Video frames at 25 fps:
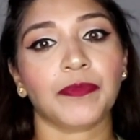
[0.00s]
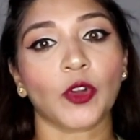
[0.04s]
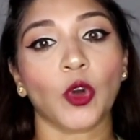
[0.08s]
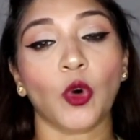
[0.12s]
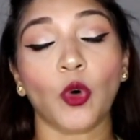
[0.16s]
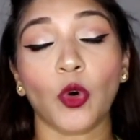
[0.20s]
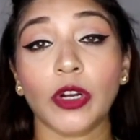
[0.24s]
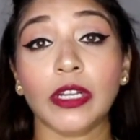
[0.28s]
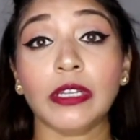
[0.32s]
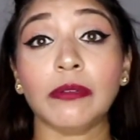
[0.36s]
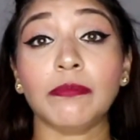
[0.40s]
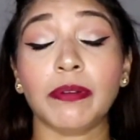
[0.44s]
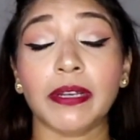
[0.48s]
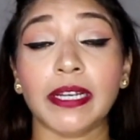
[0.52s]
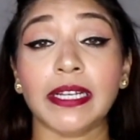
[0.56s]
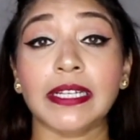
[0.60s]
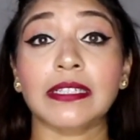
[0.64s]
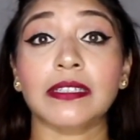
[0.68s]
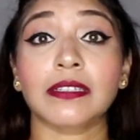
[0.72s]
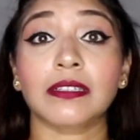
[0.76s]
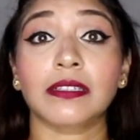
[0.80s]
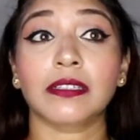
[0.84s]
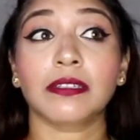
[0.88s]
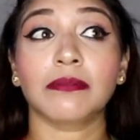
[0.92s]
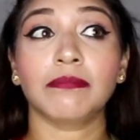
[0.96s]

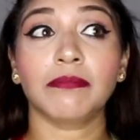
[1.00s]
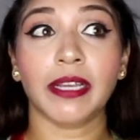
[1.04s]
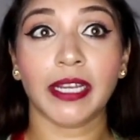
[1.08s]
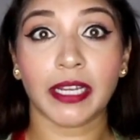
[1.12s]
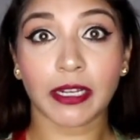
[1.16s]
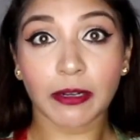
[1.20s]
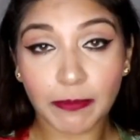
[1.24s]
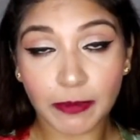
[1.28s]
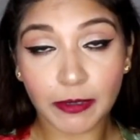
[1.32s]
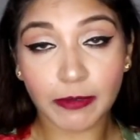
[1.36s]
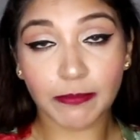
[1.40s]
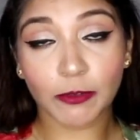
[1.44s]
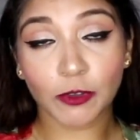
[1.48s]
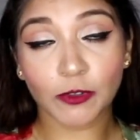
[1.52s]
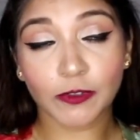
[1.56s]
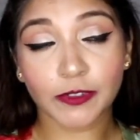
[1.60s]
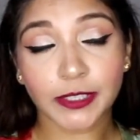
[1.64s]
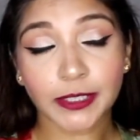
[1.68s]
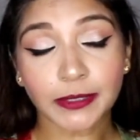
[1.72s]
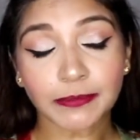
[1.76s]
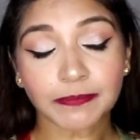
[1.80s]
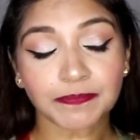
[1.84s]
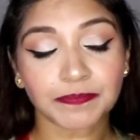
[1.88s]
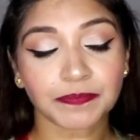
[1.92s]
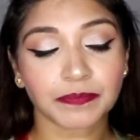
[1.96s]
oil-based makeup
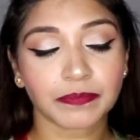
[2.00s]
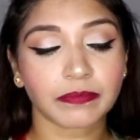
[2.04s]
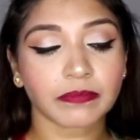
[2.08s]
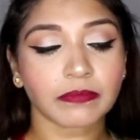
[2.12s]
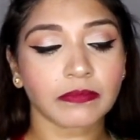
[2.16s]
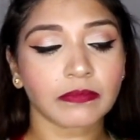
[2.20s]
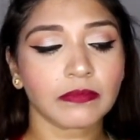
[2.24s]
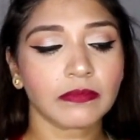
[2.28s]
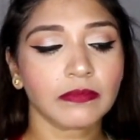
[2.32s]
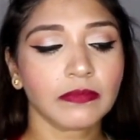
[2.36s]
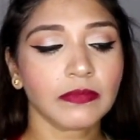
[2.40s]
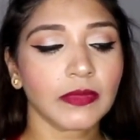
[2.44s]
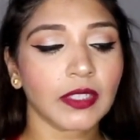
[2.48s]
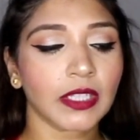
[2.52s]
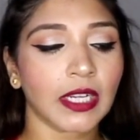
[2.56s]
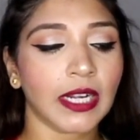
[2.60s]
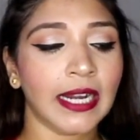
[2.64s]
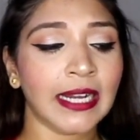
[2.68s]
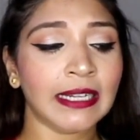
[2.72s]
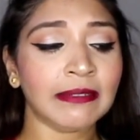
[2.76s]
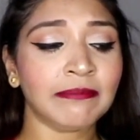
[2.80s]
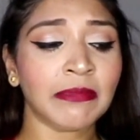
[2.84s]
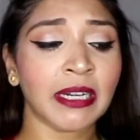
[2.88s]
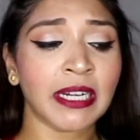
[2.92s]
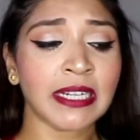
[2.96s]
remover.
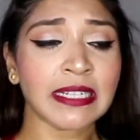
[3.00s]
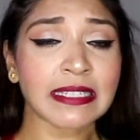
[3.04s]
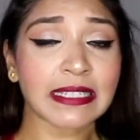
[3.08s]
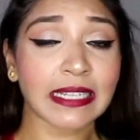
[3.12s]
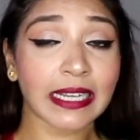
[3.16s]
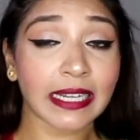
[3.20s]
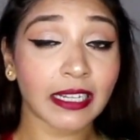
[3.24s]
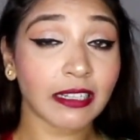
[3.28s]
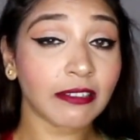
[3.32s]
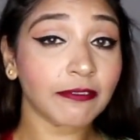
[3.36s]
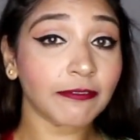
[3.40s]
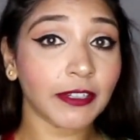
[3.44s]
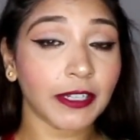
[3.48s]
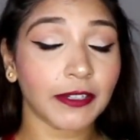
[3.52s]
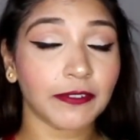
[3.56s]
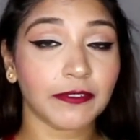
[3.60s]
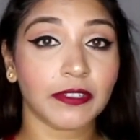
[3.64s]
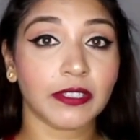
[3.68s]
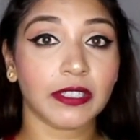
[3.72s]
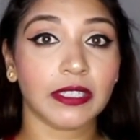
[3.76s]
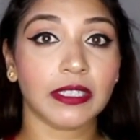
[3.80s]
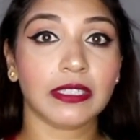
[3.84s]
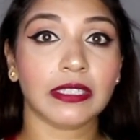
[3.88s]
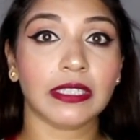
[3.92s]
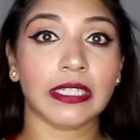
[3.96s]
And my second
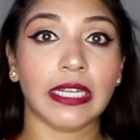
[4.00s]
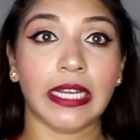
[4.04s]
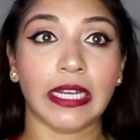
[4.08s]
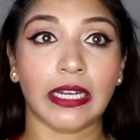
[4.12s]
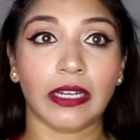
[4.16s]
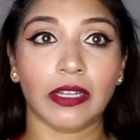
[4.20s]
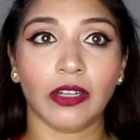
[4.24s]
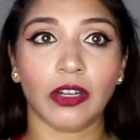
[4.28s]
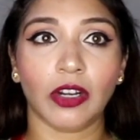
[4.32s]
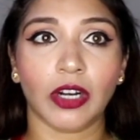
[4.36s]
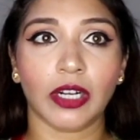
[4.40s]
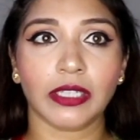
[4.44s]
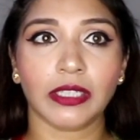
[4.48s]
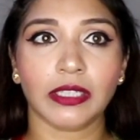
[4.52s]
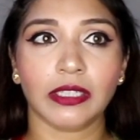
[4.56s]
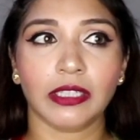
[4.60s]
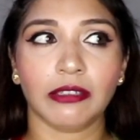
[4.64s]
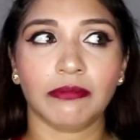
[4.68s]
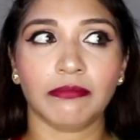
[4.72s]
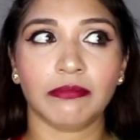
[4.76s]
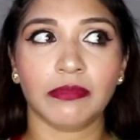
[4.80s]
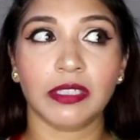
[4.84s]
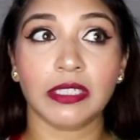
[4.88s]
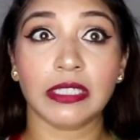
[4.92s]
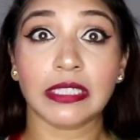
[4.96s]
favorite is Inglot
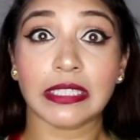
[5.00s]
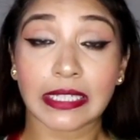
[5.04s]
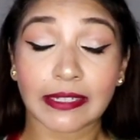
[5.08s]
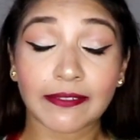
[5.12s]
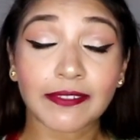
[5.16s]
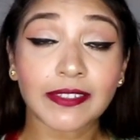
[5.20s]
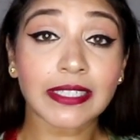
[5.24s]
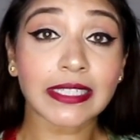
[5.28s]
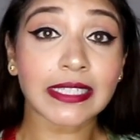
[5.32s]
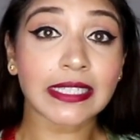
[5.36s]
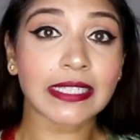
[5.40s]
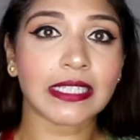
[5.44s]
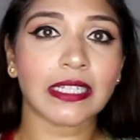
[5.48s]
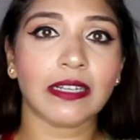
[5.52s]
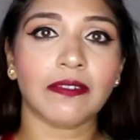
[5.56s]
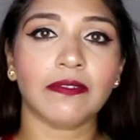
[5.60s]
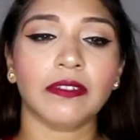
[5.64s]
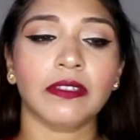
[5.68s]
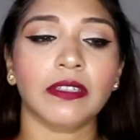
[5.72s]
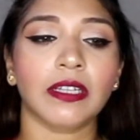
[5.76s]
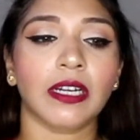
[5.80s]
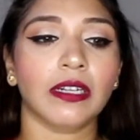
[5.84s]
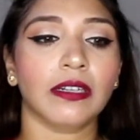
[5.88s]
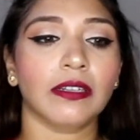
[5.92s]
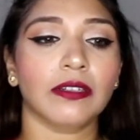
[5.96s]
number
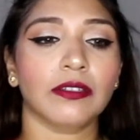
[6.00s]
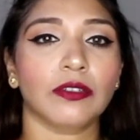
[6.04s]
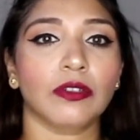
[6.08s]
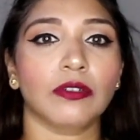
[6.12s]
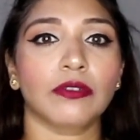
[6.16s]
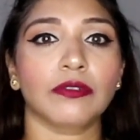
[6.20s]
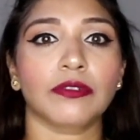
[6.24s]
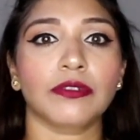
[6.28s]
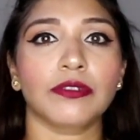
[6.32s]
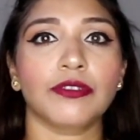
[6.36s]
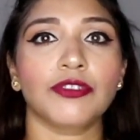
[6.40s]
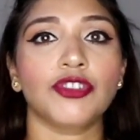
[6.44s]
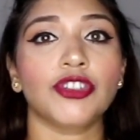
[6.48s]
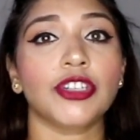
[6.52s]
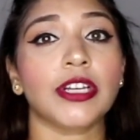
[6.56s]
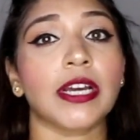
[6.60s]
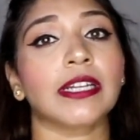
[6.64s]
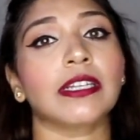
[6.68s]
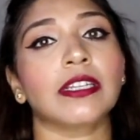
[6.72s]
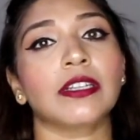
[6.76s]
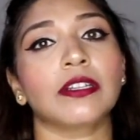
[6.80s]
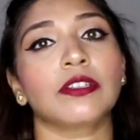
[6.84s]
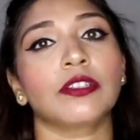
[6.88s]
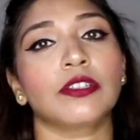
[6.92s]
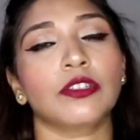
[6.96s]
77. That is also
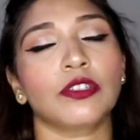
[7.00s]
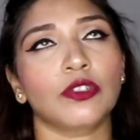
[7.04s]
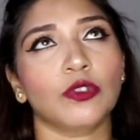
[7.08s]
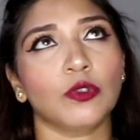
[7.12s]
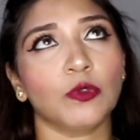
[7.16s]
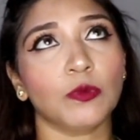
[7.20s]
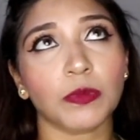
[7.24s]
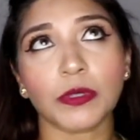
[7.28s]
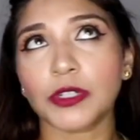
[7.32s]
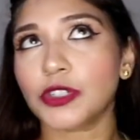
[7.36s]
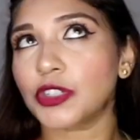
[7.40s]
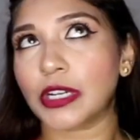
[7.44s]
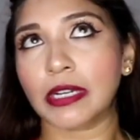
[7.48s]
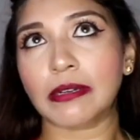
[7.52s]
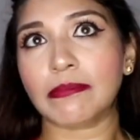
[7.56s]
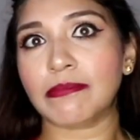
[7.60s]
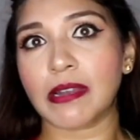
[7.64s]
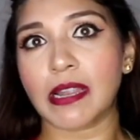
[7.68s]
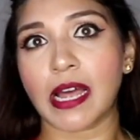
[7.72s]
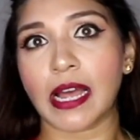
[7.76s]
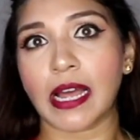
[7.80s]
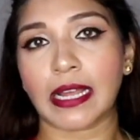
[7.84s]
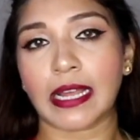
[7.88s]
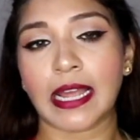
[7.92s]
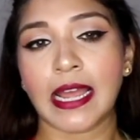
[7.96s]
super jet
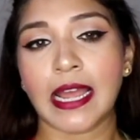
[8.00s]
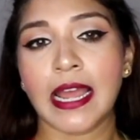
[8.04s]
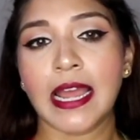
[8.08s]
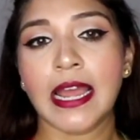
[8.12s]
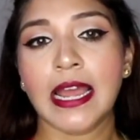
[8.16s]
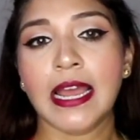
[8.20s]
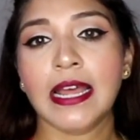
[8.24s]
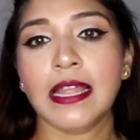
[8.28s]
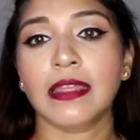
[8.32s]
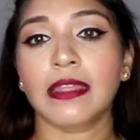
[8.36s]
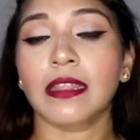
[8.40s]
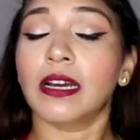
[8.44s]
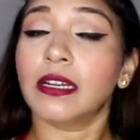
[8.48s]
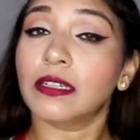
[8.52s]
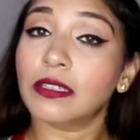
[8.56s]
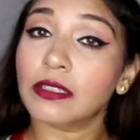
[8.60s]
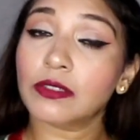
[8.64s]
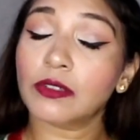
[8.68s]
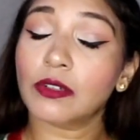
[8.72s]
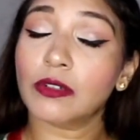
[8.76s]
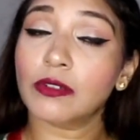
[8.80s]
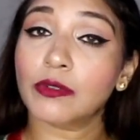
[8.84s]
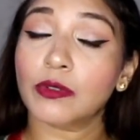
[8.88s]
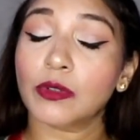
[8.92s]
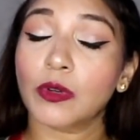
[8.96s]
black. That is
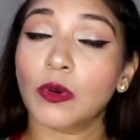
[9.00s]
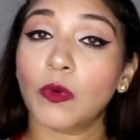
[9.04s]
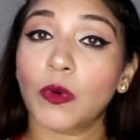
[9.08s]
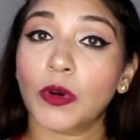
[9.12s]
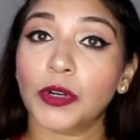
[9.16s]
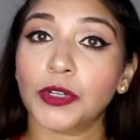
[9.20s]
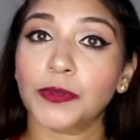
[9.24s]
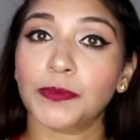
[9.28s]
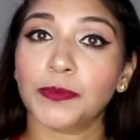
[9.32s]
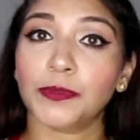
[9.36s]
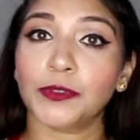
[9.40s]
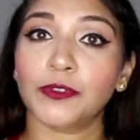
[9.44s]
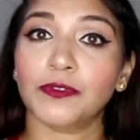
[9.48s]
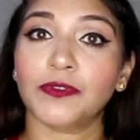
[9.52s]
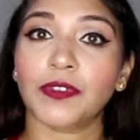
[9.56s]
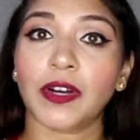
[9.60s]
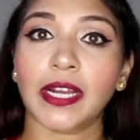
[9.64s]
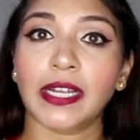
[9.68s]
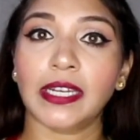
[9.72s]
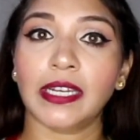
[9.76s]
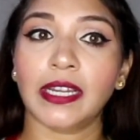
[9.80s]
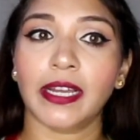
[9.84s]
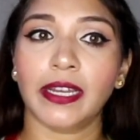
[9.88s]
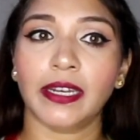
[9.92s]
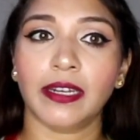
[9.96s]
also a waterproof
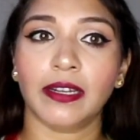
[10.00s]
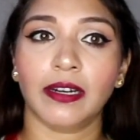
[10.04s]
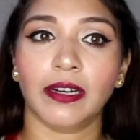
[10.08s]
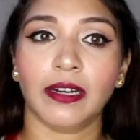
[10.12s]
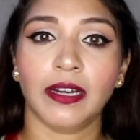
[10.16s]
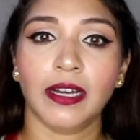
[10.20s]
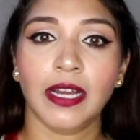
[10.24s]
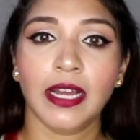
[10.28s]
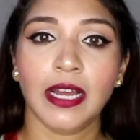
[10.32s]
eyeliner.